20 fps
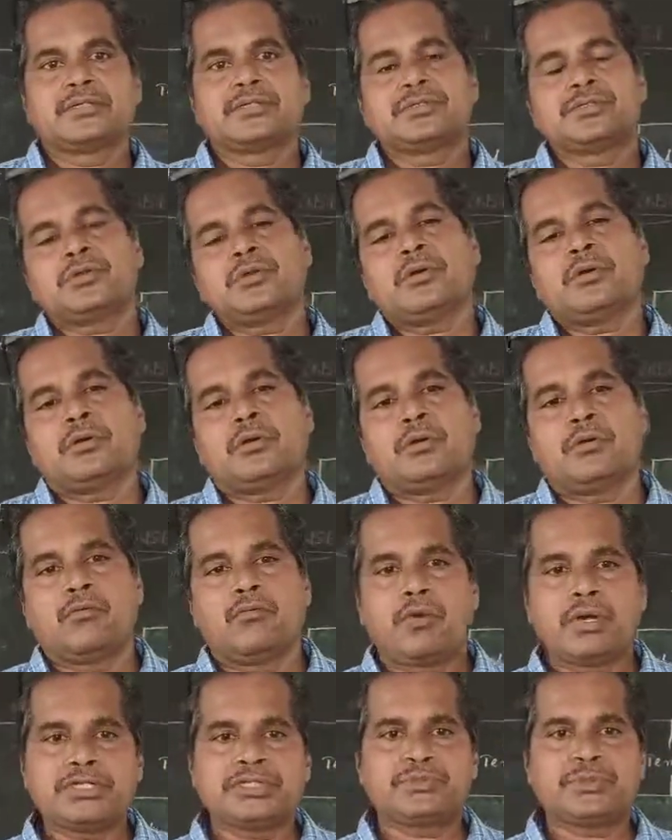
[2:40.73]
So
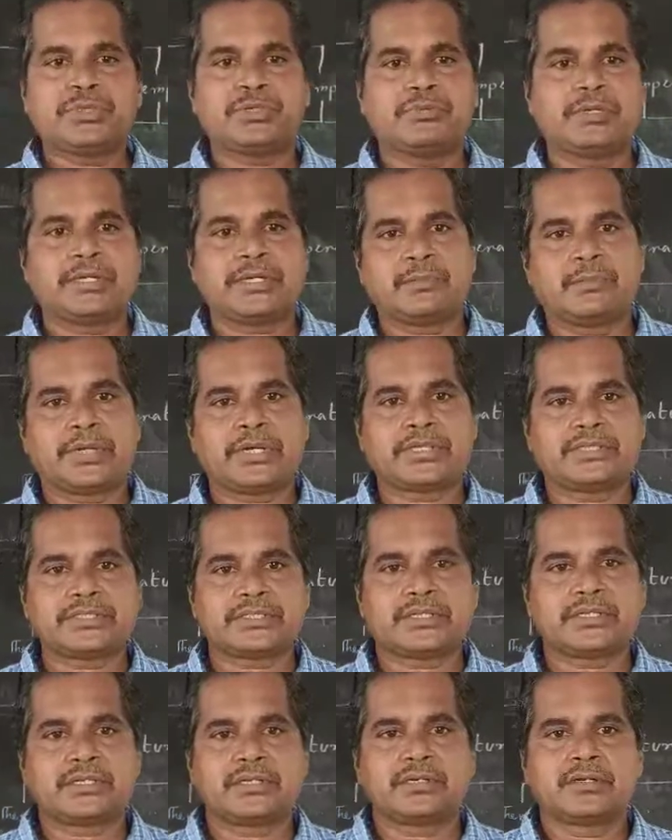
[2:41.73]
what is meant by
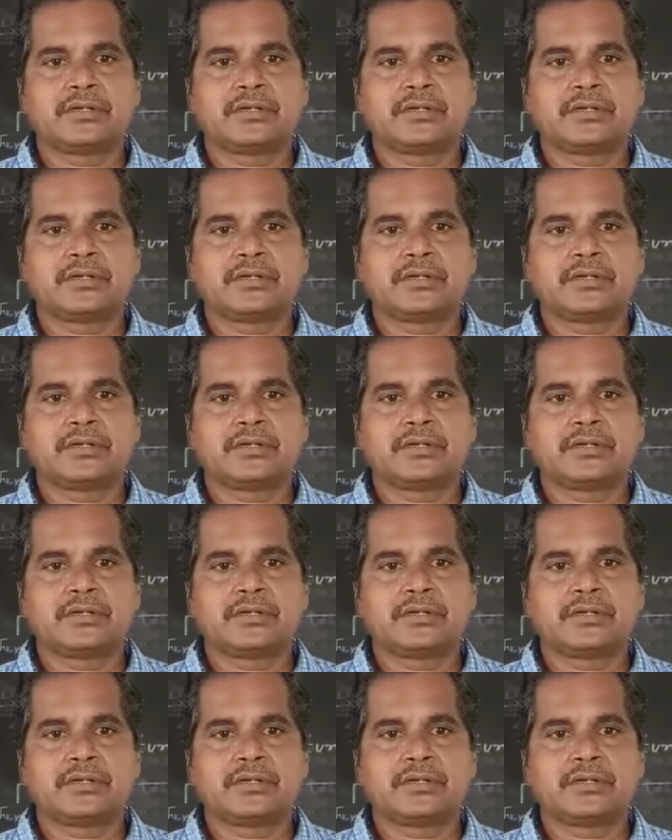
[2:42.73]
temperature?